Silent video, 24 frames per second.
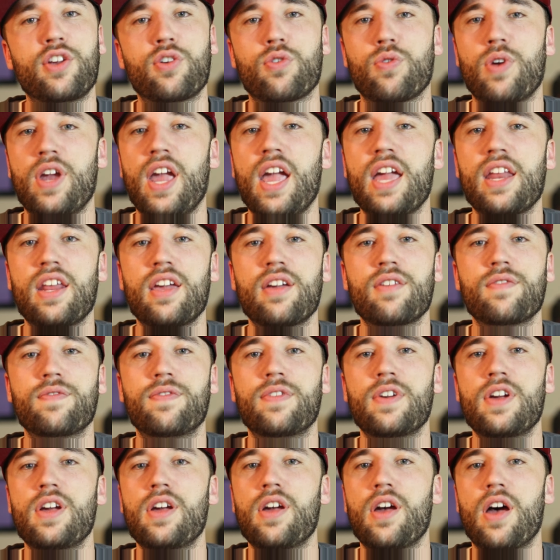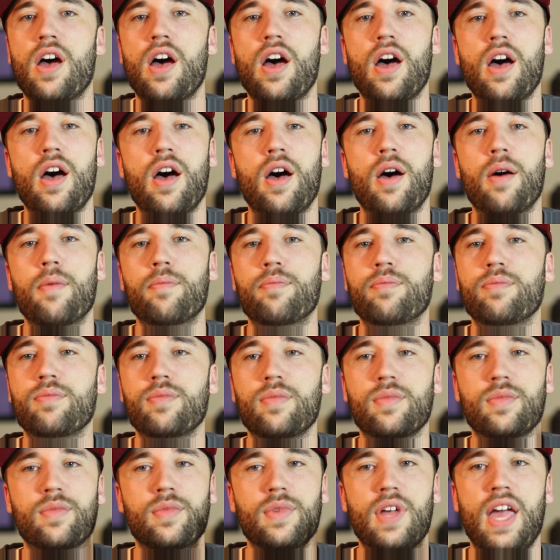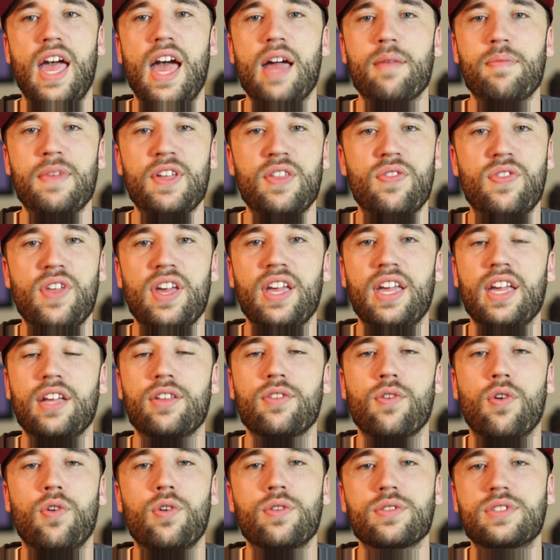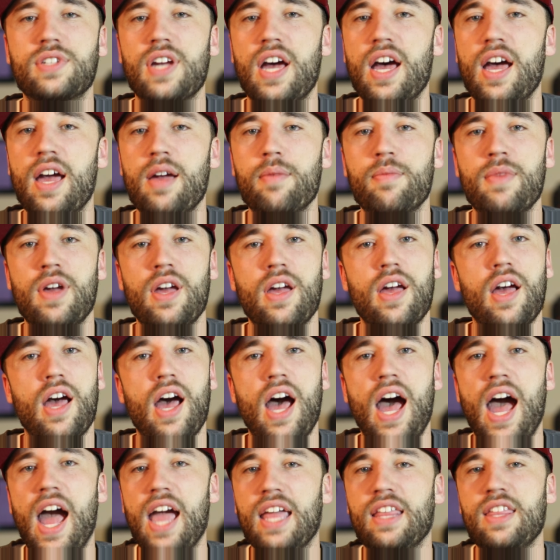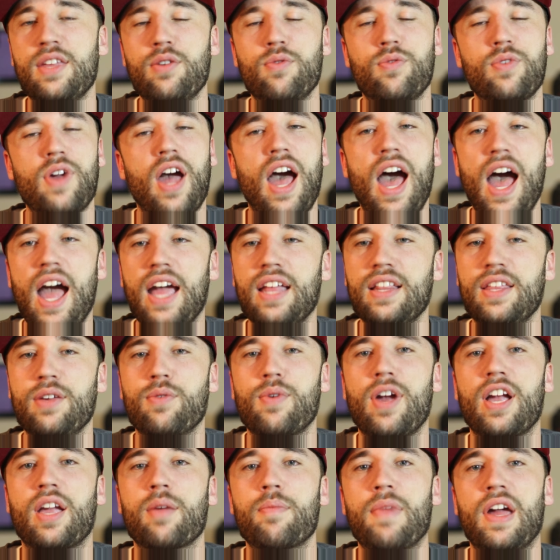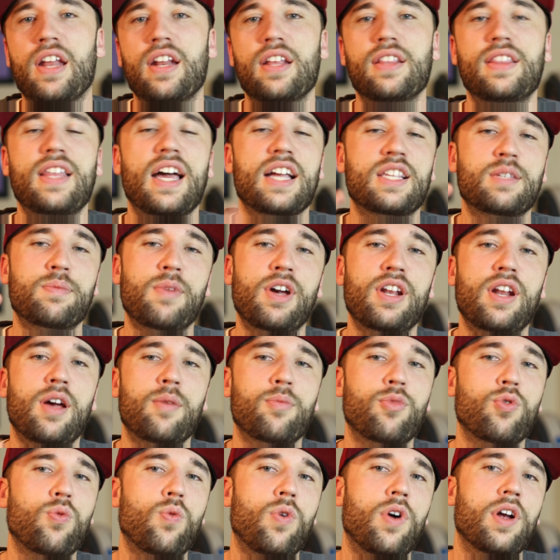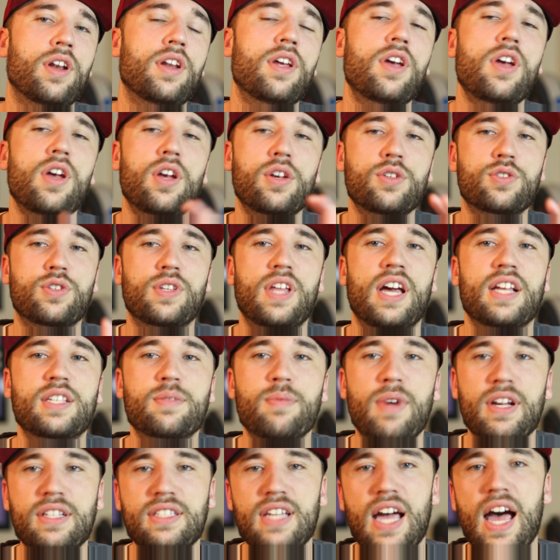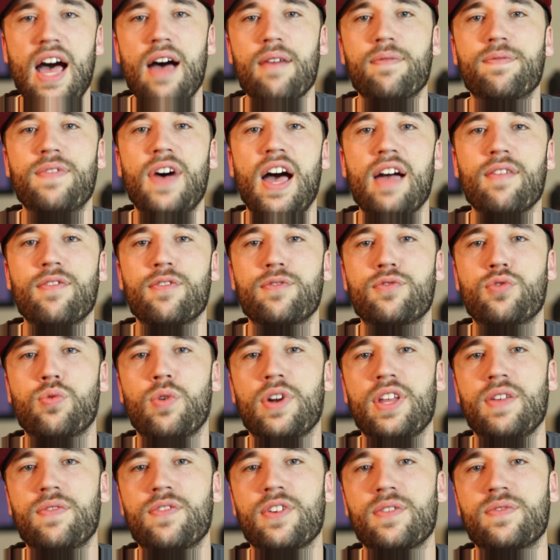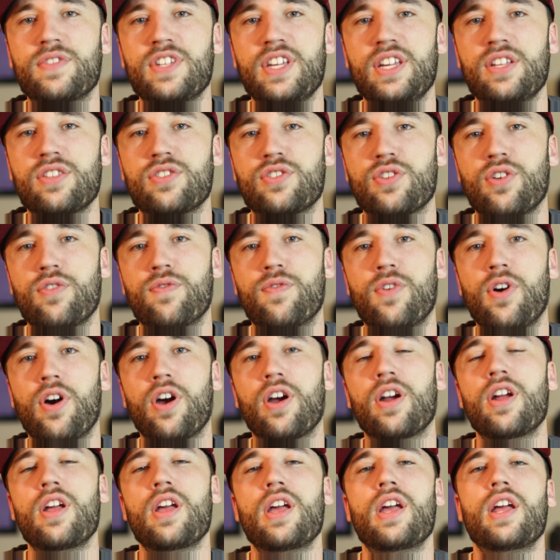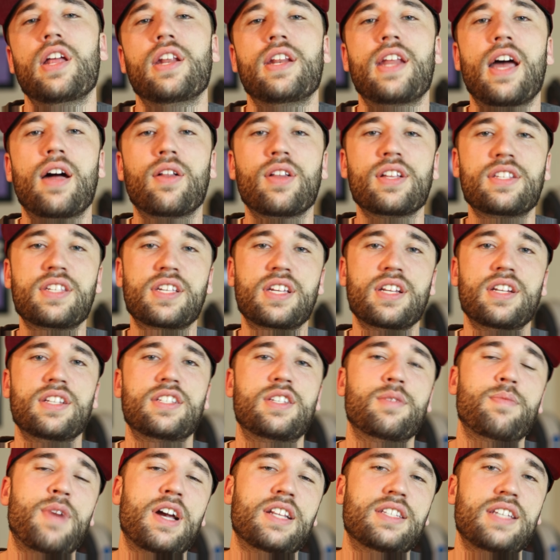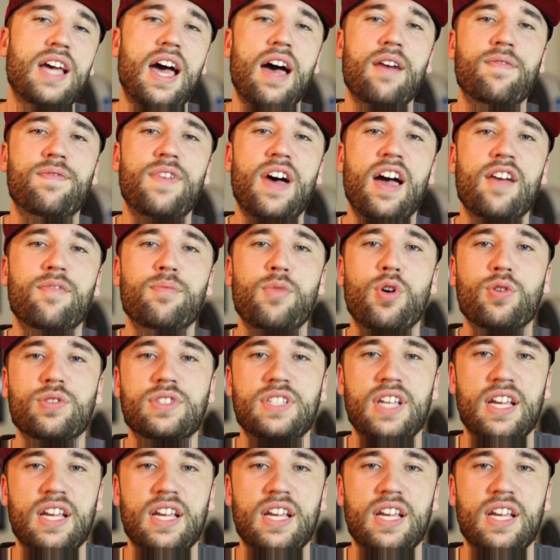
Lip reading: creative, had me thinking the whole time. Highly, highly recommend it. That's my number 1. So that's my top 5 of 2015 so far. Now let's get into my top 5 most